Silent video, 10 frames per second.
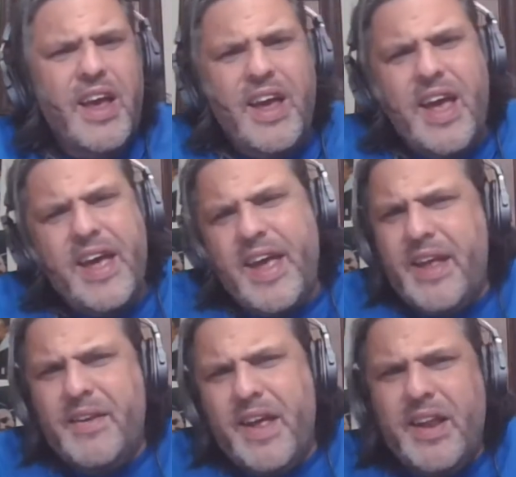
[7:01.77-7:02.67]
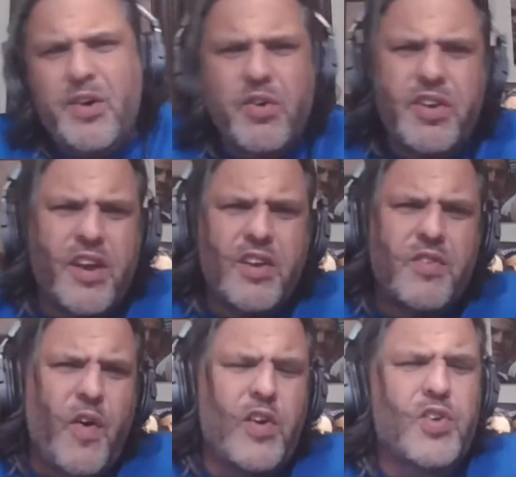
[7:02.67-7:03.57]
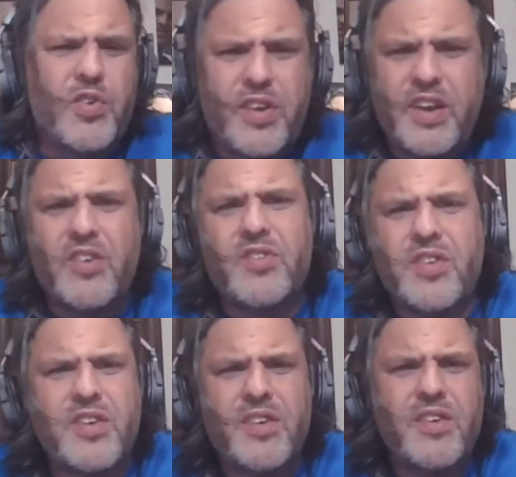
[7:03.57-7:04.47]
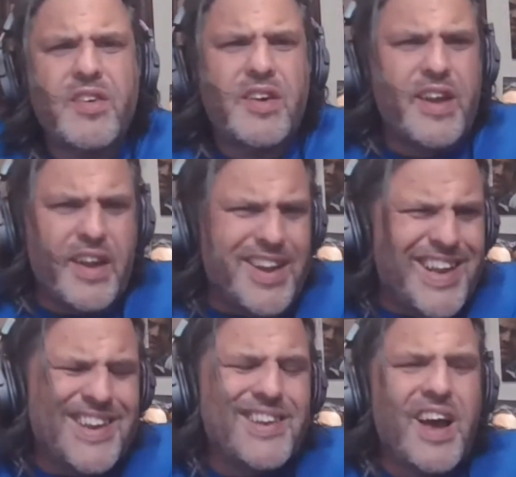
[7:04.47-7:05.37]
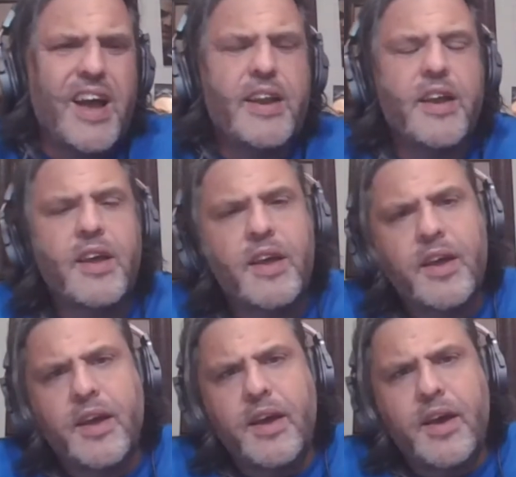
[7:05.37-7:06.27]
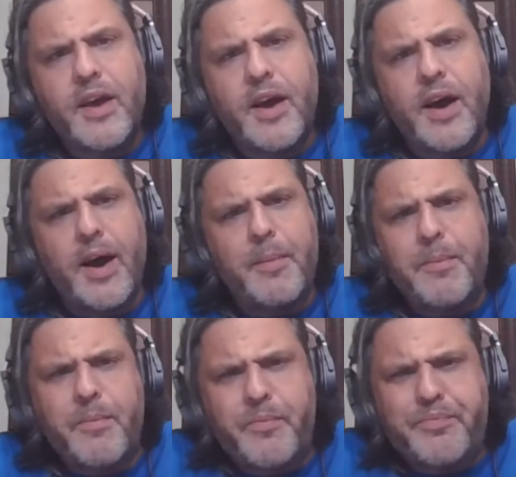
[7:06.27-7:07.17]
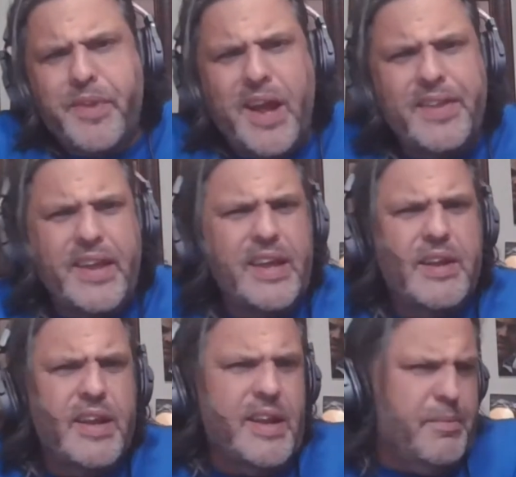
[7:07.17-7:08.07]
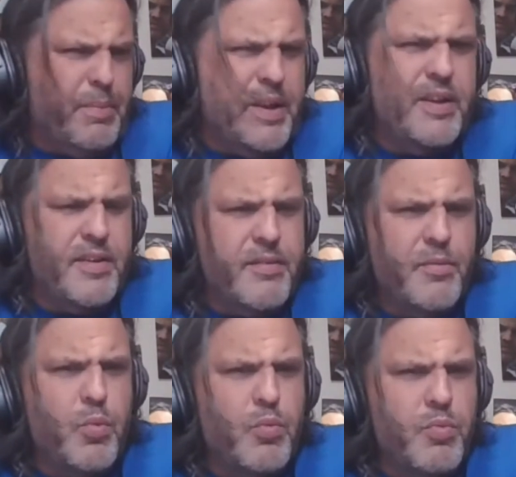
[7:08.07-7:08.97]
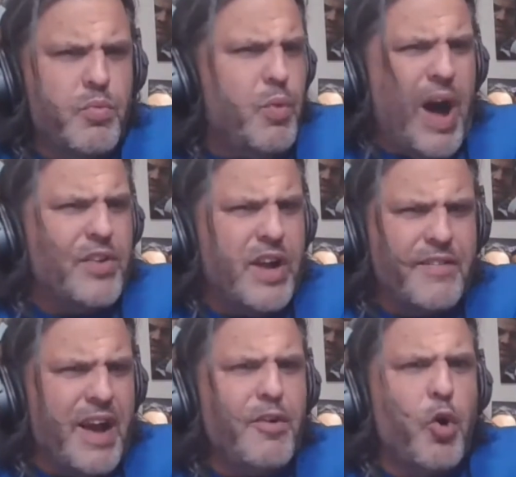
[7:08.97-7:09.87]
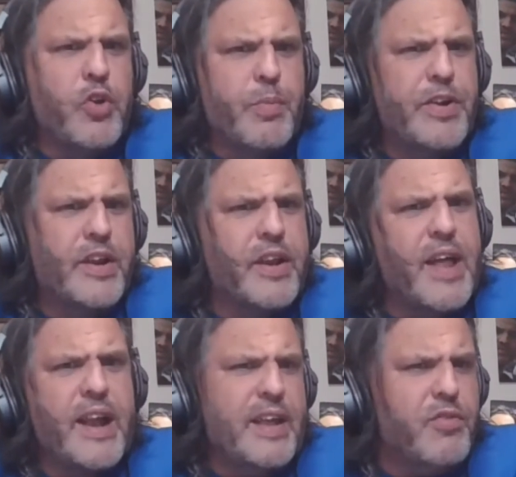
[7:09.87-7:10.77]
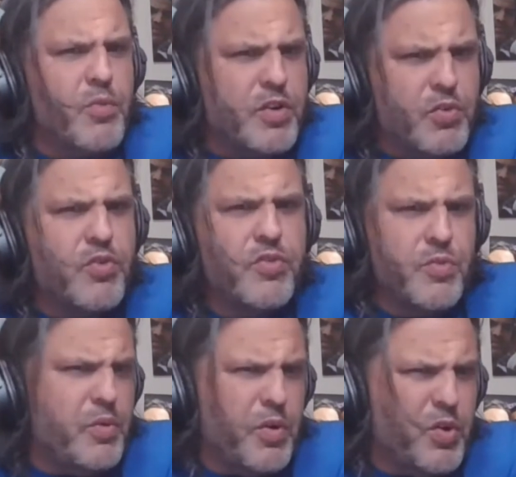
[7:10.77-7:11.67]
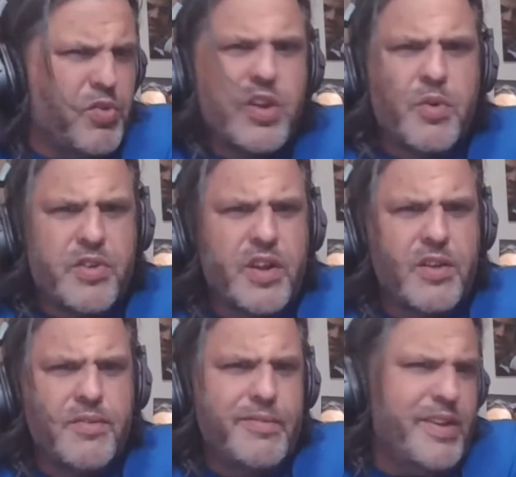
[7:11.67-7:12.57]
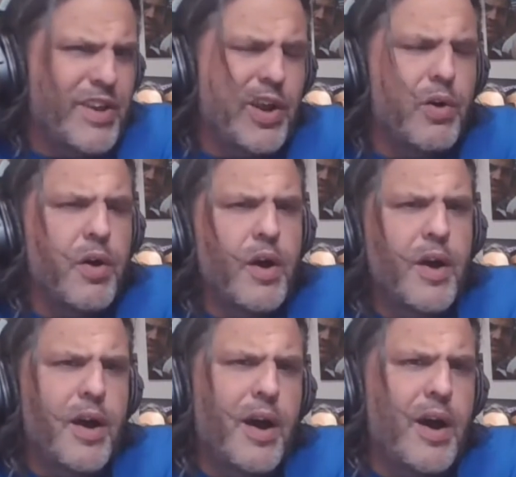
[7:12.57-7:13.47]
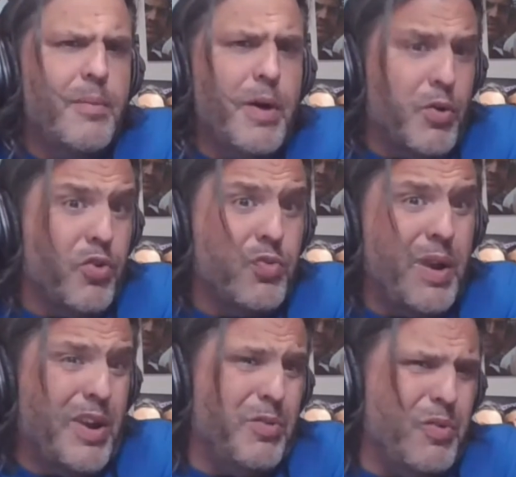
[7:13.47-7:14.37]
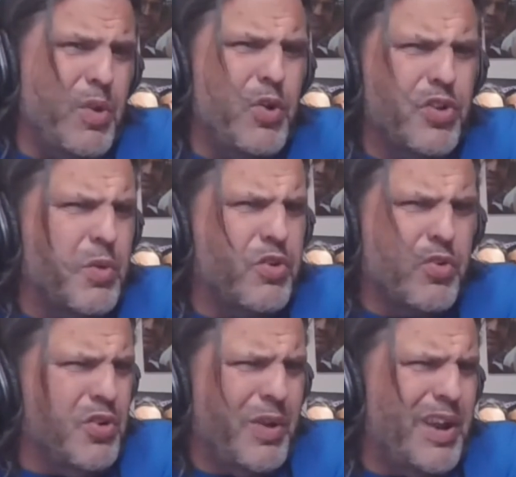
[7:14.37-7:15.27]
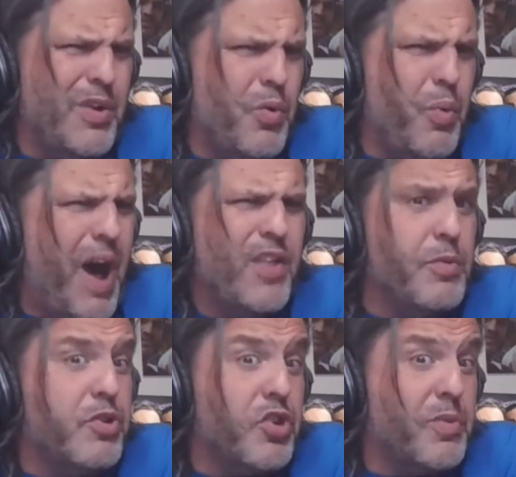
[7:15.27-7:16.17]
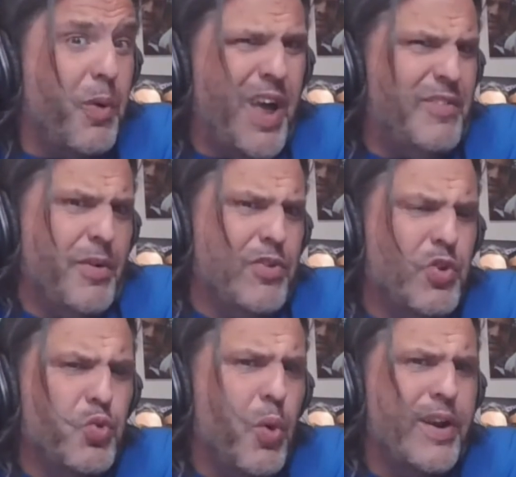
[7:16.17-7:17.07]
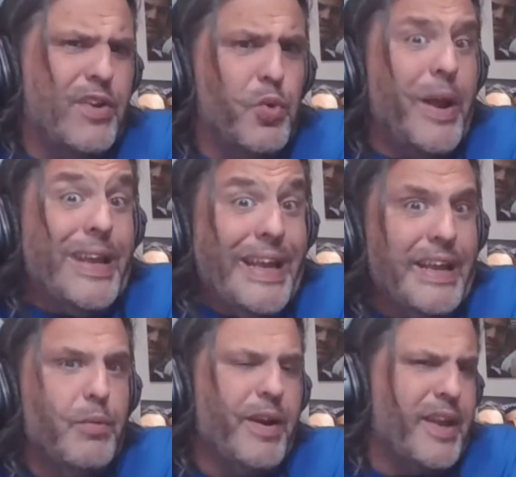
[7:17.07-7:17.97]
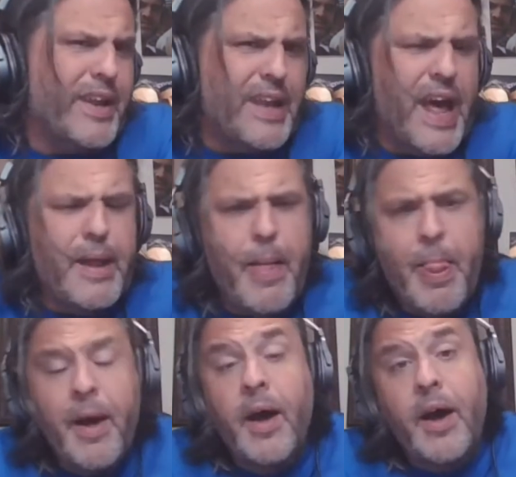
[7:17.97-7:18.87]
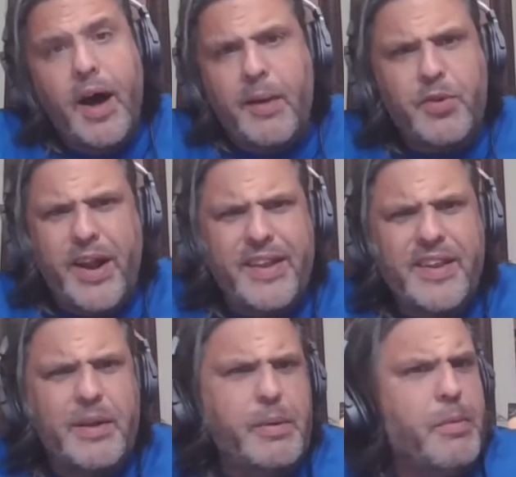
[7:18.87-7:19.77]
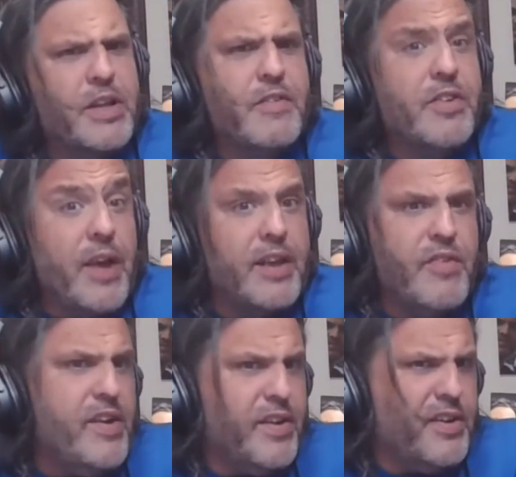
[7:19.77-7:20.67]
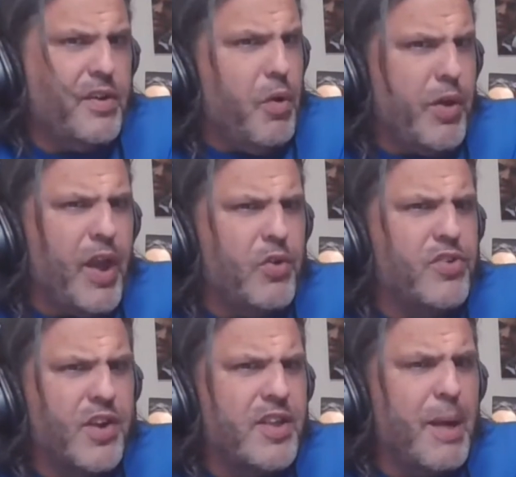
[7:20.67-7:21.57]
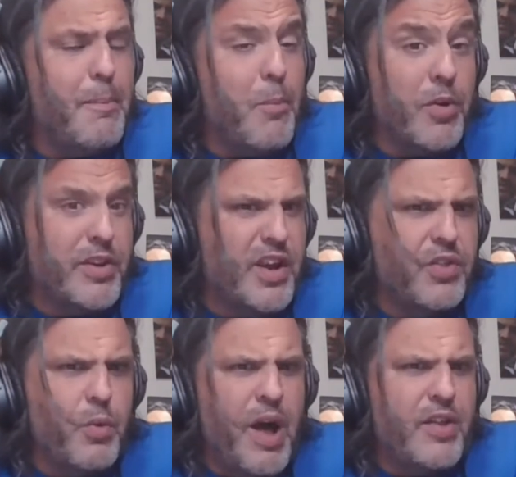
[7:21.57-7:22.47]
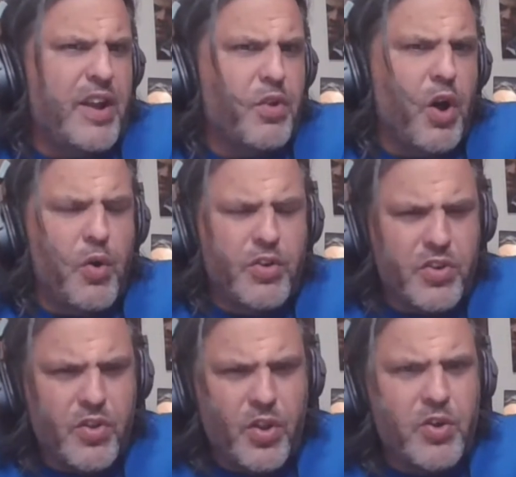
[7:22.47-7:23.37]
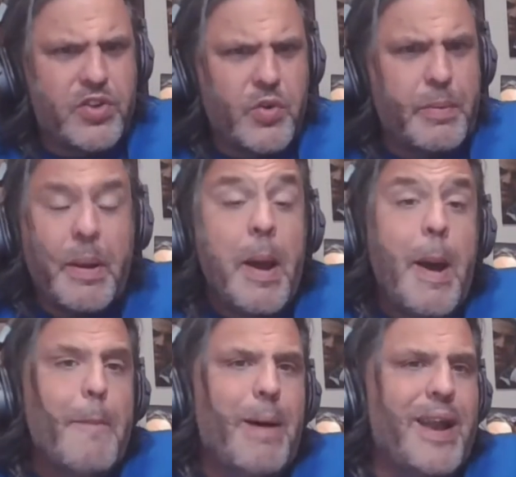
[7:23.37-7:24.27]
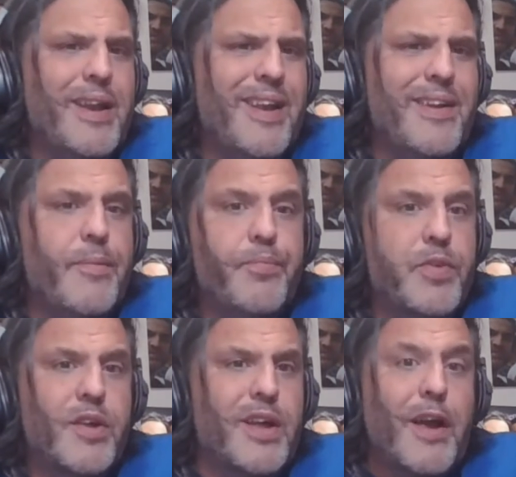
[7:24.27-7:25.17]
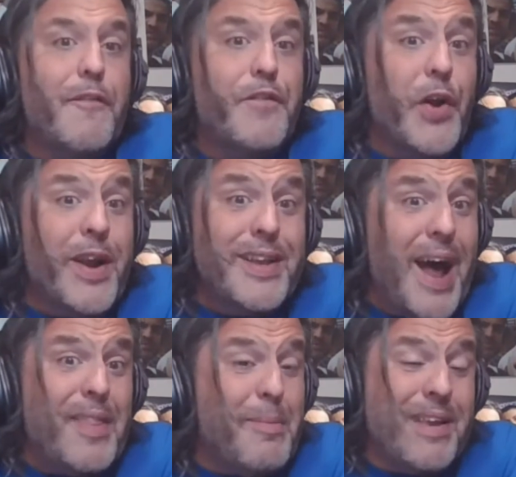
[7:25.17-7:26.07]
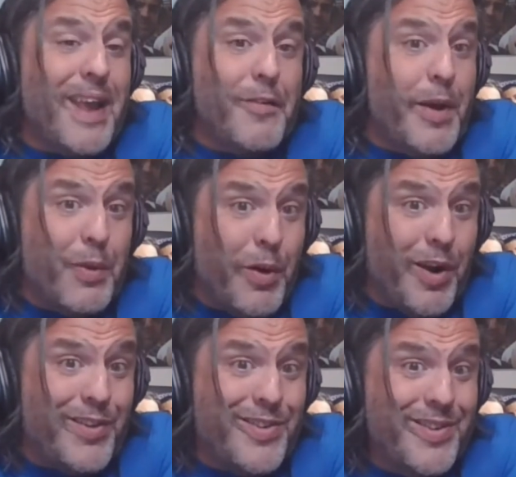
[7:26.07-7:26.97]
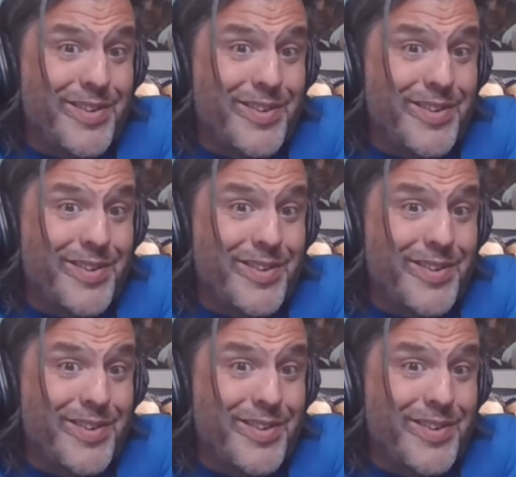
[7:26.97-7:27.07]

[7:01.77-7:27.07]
And, and, and Usyk is far too skilled getting on the inside. Um, I think he'd, he'd beat Wilder. I've, I've always predicted that, even when, when Usyk was still, you know, um, a cruiserweight. When Usyk was a cruiserweight, Wilder was a small heavyweight. It was 220, 218, weight like that. Um, so I didn't think there'd be much of a size advantage. I said, okay, Usyk's a lot more skilled than Wilder. I thought always oh, Usyk would be. But look, Fury's not the best heavyweight in the world.